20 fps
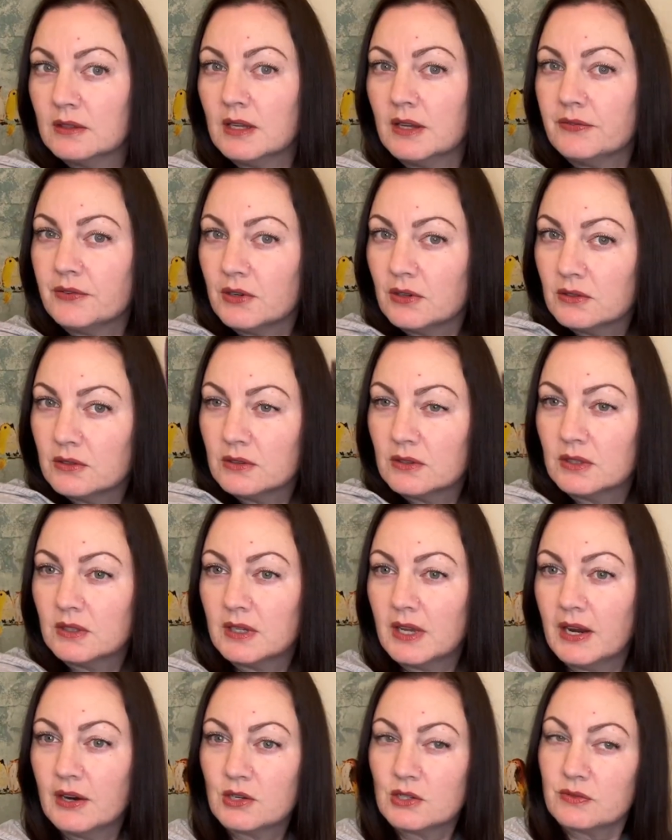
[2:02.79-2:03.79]
if your
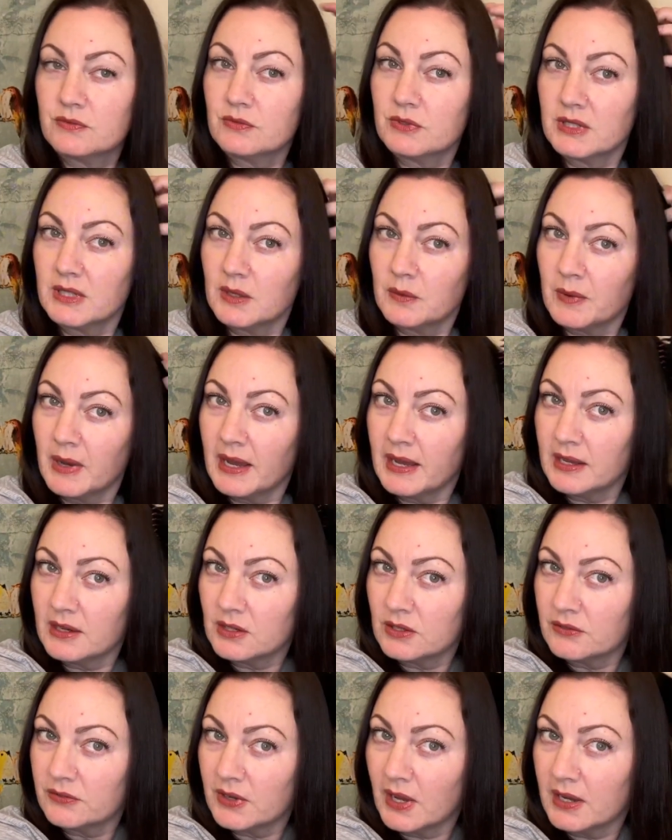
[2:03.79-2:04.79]
hair is really wet
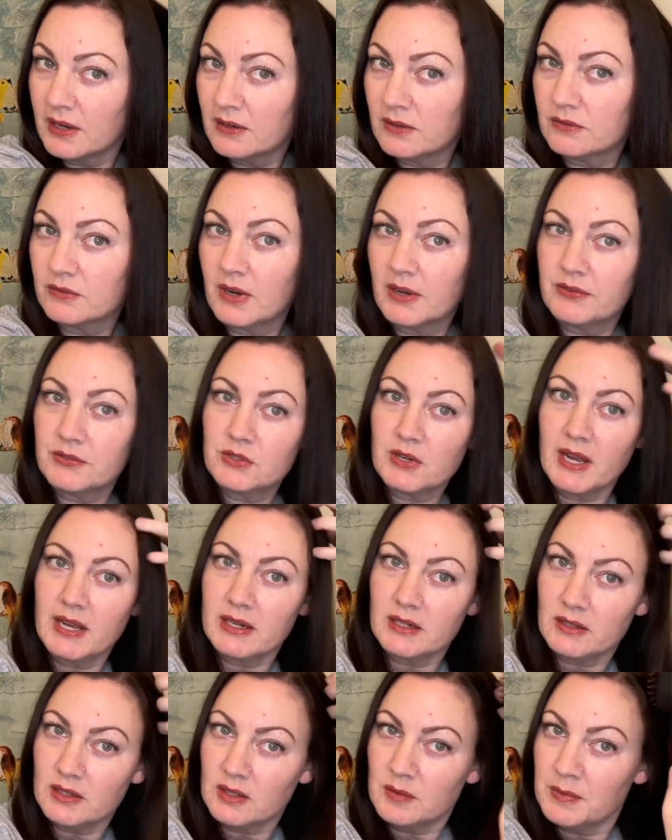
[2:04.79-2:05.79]
and you've got to rough dry
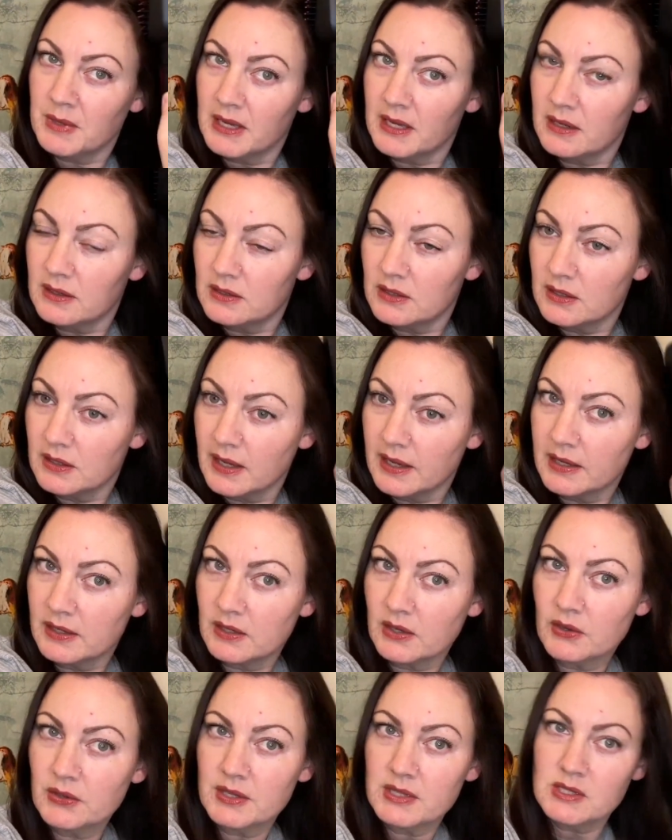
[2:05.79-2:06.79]
it a little bit, and kind of
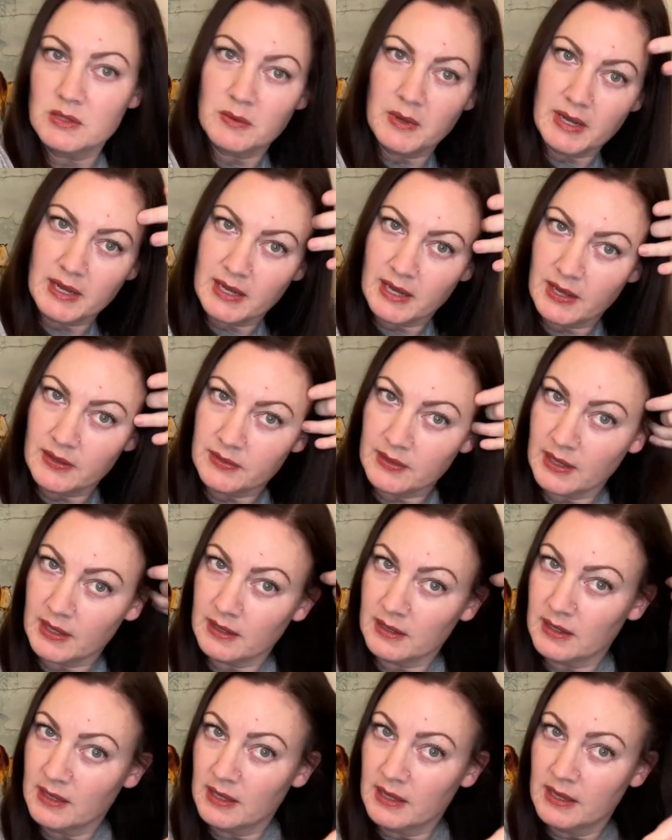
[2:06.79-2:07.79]
go this way. And
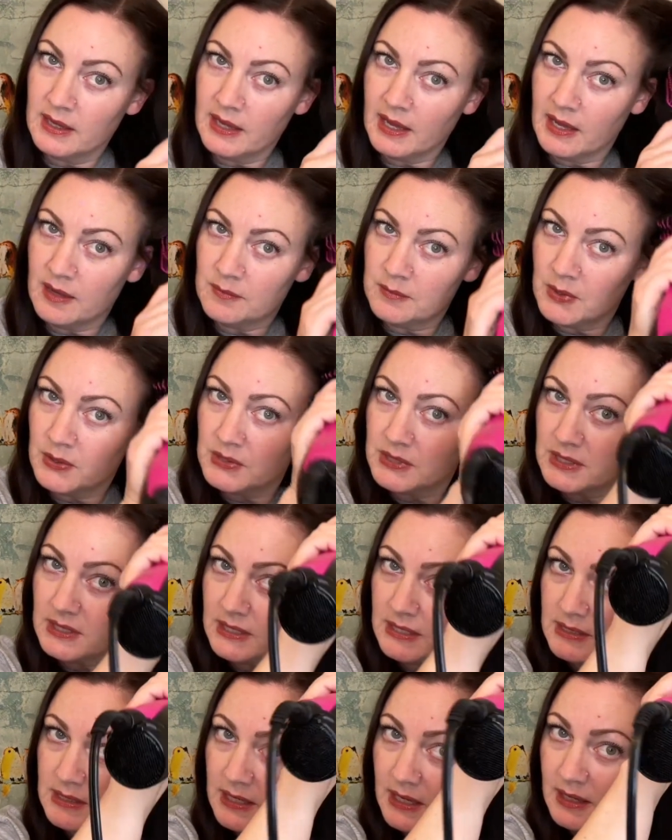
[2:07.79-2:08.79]
then I
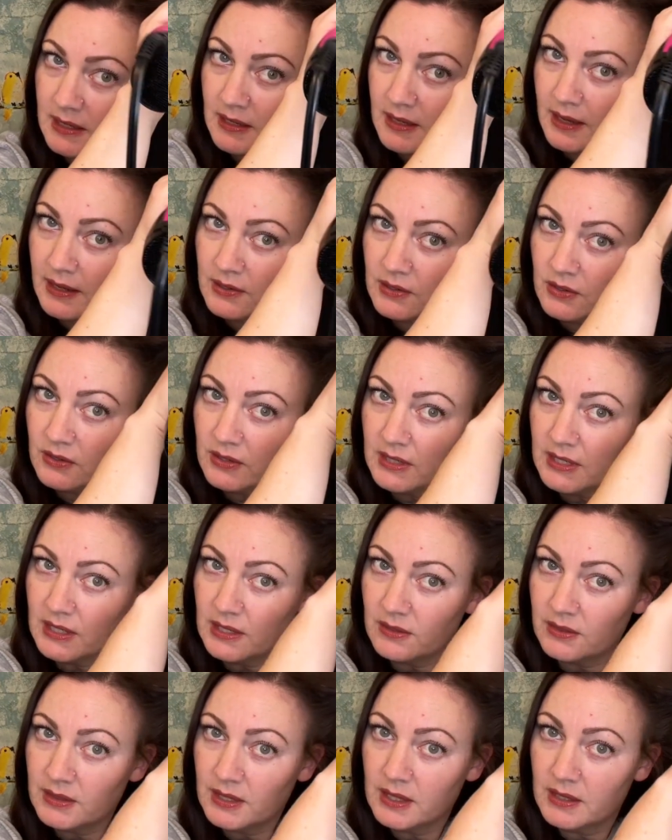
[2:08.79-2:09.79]
mostly did
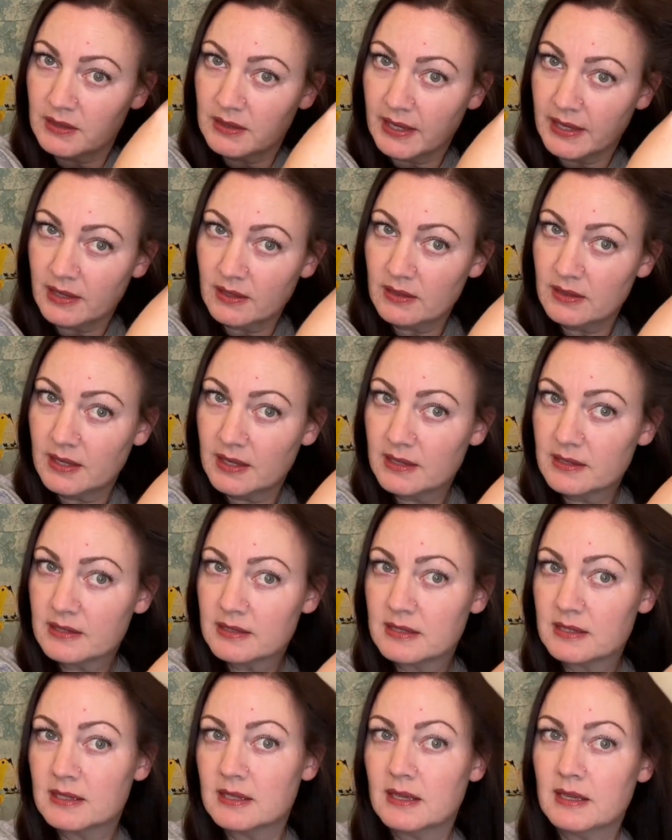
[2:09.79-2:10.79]
underneath like
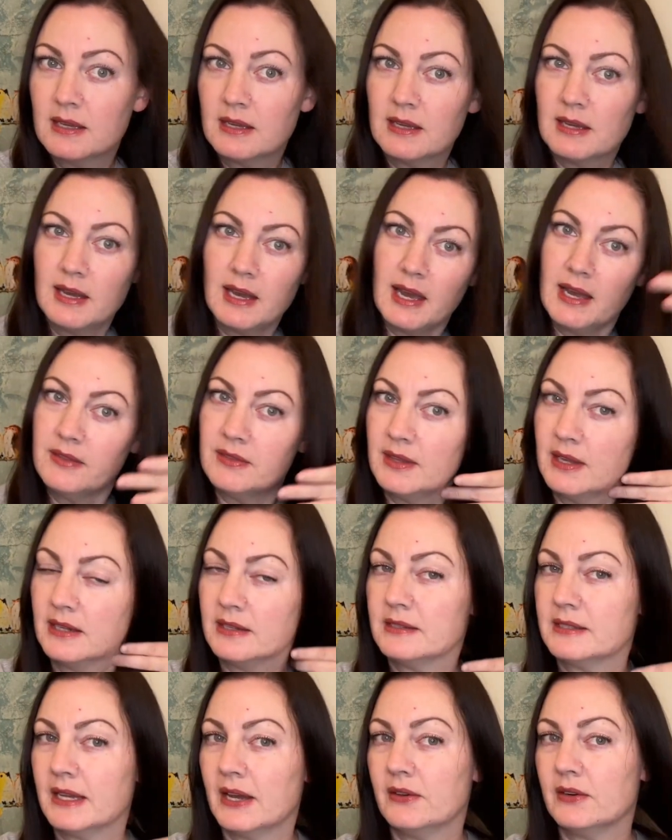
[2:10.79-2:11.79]
this, and
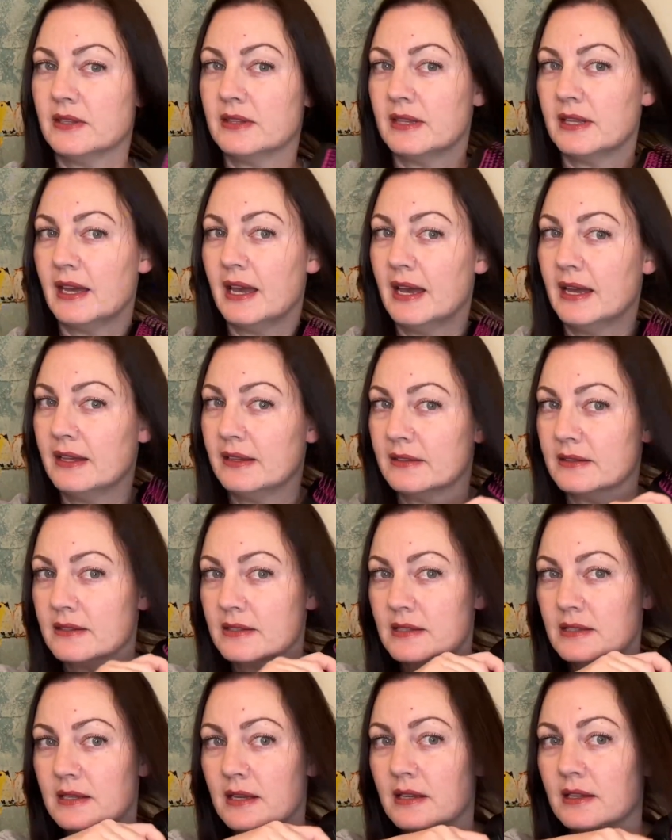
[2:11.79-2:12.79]
then down at the
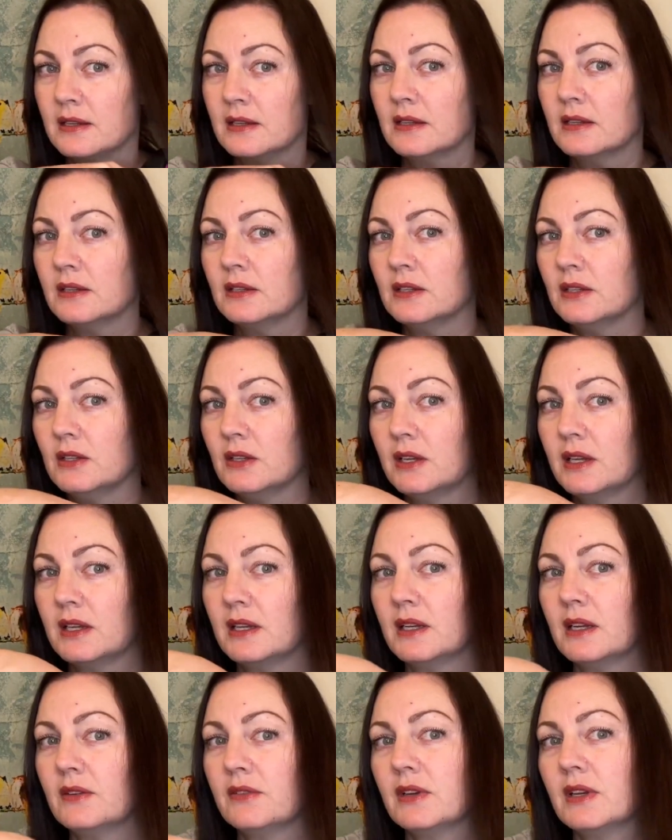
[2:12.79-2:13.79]
ends you can
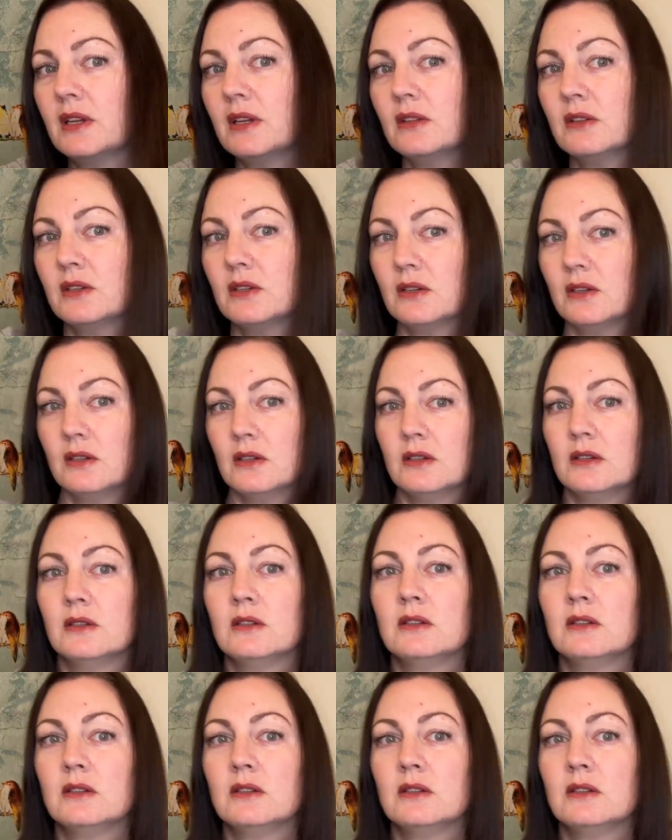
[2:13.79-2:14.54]
give it a little